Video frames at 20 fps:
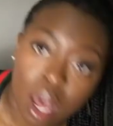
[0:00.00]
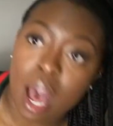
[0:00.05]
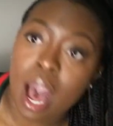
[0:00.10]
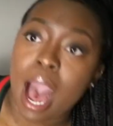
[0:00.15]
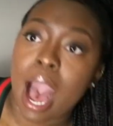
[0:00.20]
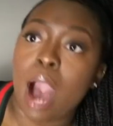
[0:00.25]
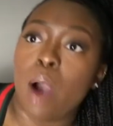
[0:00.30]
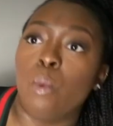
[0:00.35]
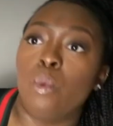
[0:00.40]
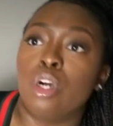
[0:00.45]

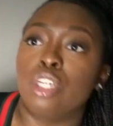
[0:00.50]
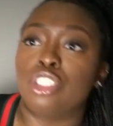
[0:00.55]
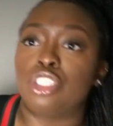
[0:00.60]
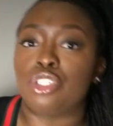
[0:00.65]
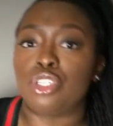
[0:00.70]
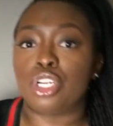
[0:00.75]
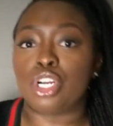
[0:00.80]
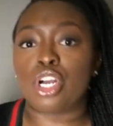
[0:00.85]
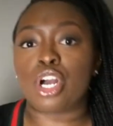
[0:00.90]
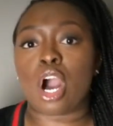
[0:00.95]
I want you
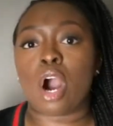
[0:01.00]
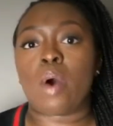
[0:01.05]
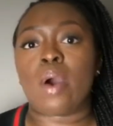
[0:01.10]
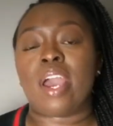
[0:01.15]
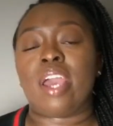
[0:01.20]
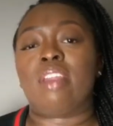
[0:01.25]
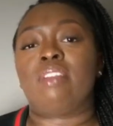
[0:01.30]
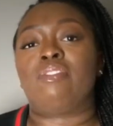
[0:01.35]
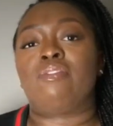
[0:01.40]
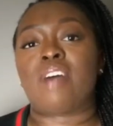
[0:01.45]
to go
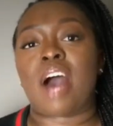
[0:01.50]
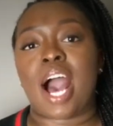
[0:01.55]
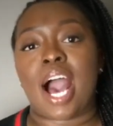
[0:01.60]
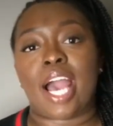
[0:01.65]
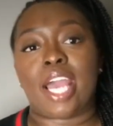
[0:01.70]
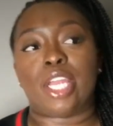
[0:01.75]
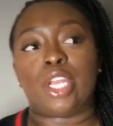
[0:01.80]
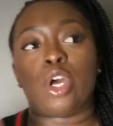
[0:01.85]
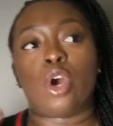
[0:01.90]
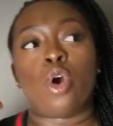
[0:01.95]
and
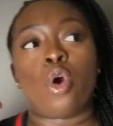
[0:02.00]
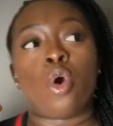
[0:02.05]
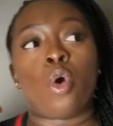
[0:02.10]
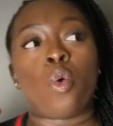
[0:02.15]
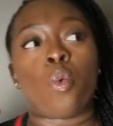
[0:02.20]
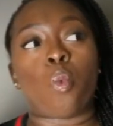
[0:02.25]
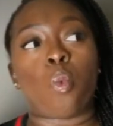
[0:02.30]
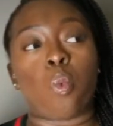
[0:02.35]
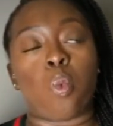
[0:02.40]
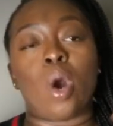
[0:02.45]
find
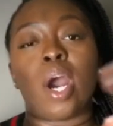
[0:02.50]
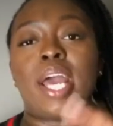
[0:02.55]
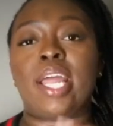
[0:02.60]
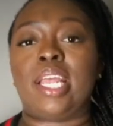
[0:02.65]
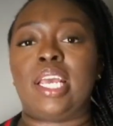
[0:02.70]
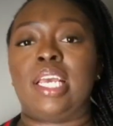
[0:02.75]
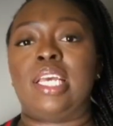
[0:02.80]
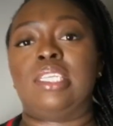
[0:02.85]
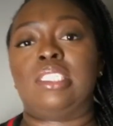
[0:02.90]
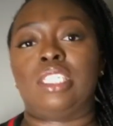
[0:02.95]
what
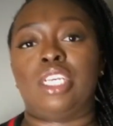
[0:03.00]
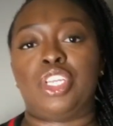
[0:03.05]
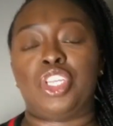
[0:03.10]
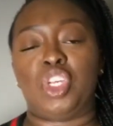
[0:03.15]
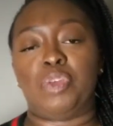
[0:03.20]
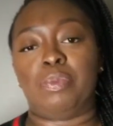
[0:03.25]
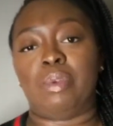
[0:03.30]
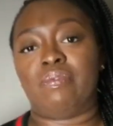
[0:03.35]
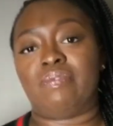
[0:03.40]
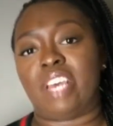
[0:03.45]
is it
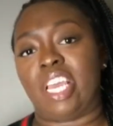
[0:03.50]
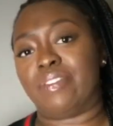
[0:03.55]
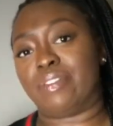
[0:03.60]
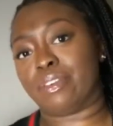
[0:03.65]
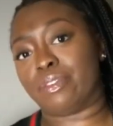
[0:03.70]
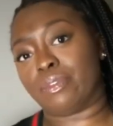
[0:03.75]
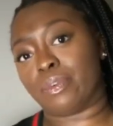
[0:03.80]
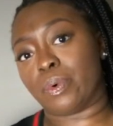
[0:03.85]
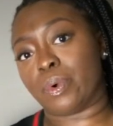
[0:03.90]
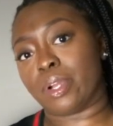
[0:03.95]
you've been favored
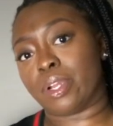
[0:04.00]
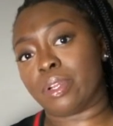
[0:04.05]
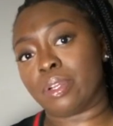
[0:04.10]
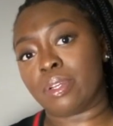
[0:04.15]
for.